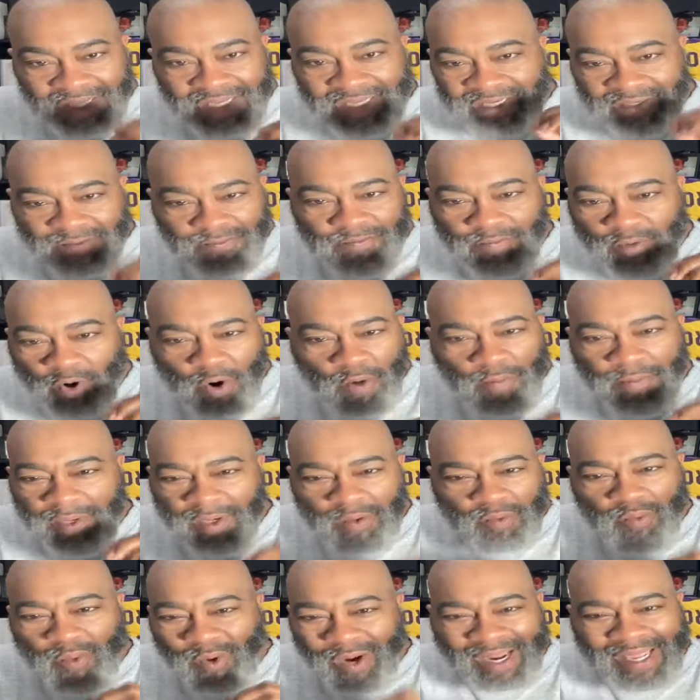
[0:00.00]
this moment
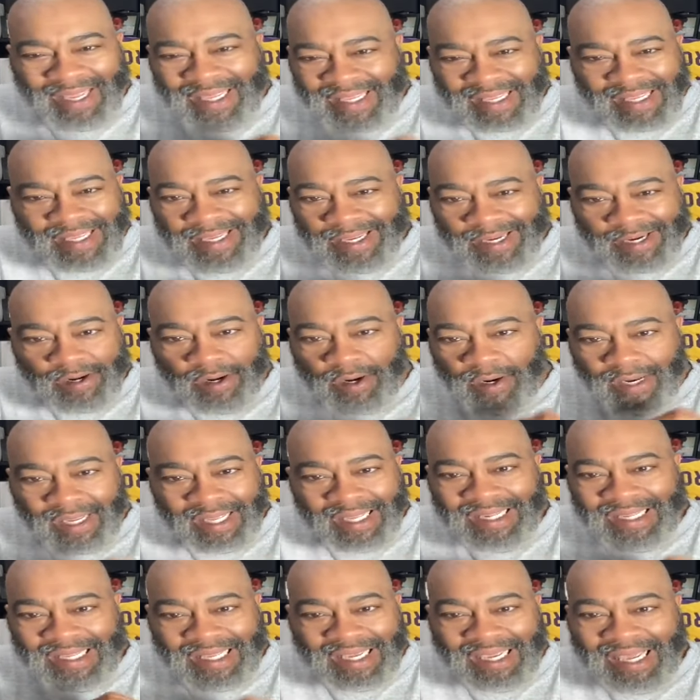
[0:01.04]
right here
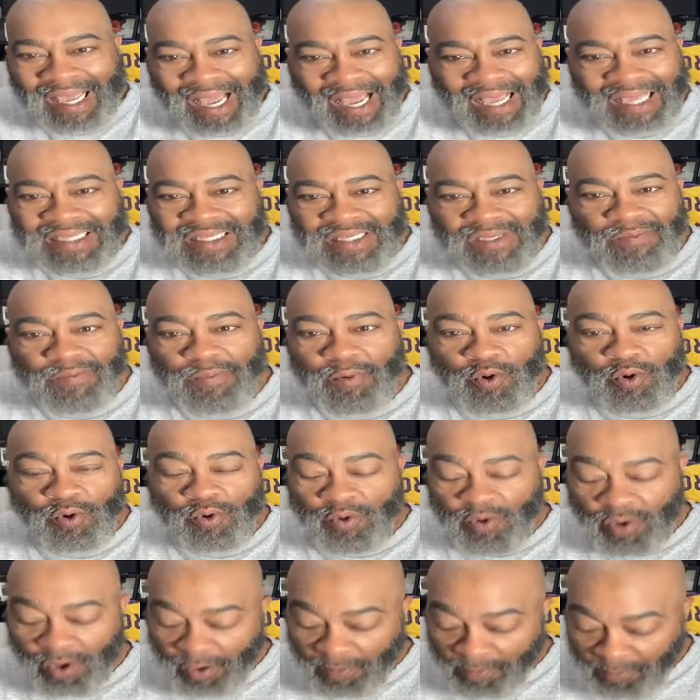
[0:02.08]
in the
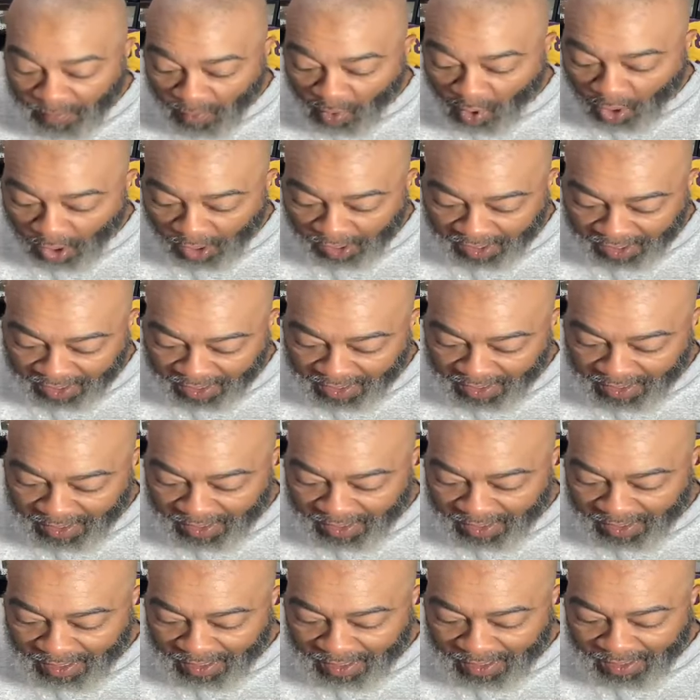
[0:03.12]
Gospel of Mark,
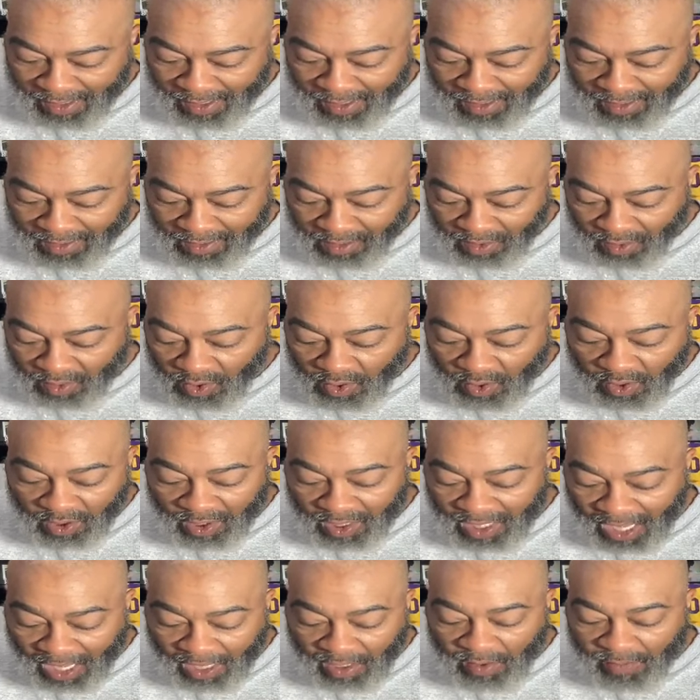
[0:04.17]
the Lord
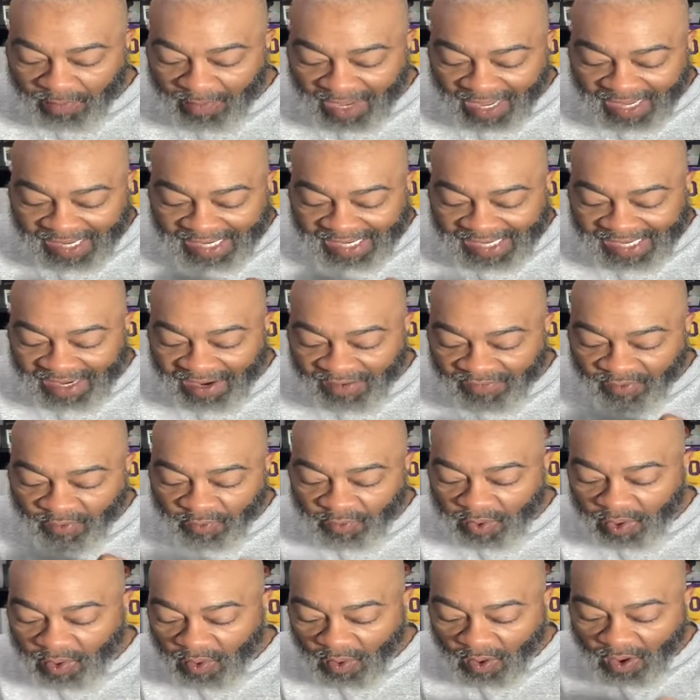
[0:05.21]
God Almighty never
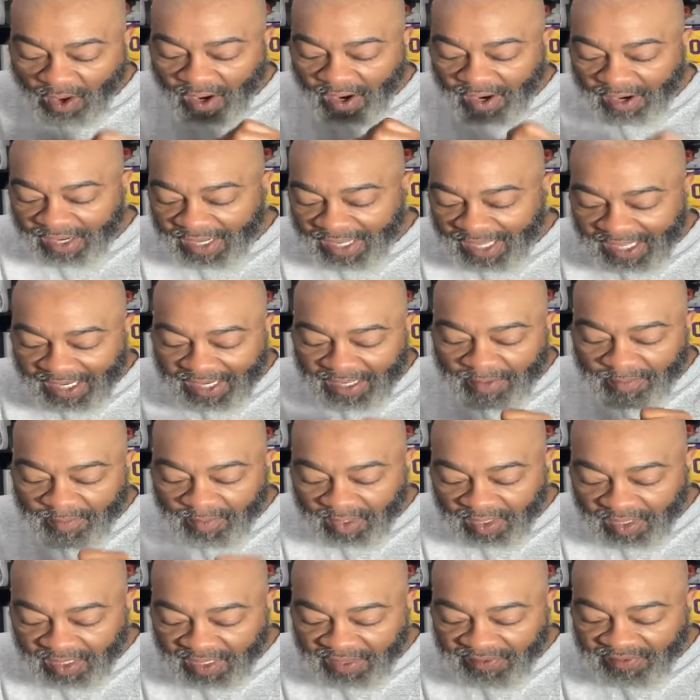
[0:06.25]
required any
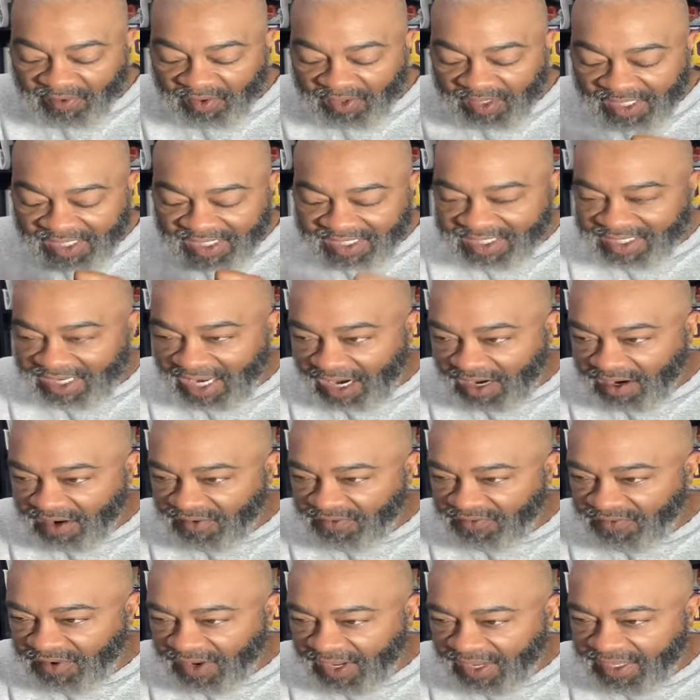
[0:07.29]
believer to
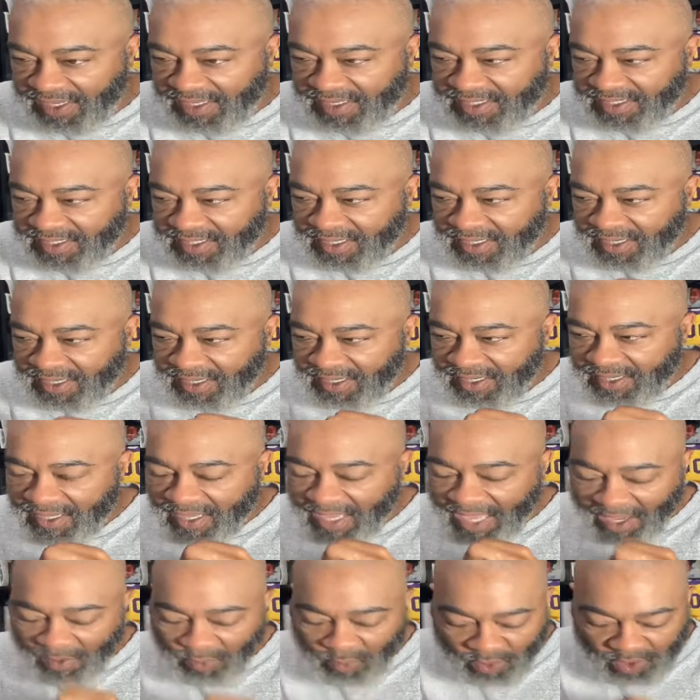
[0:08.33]
sacrifice
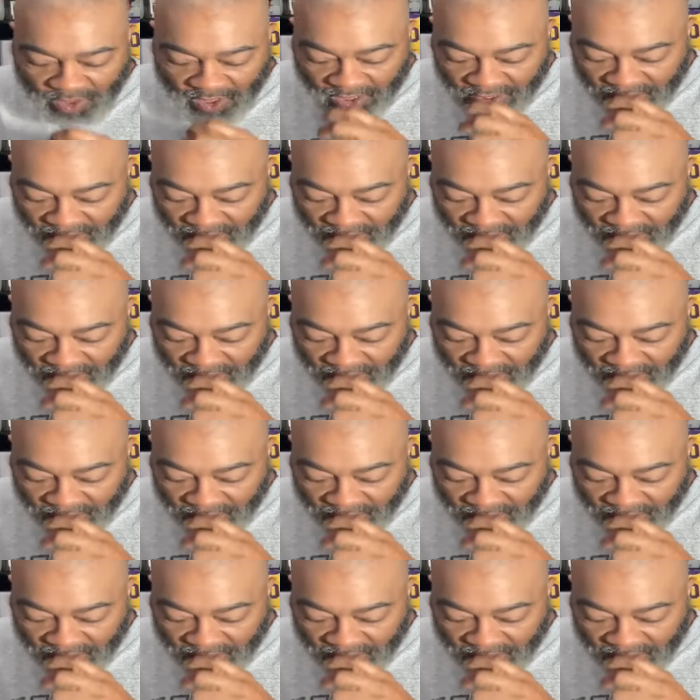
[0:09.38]
at 100%.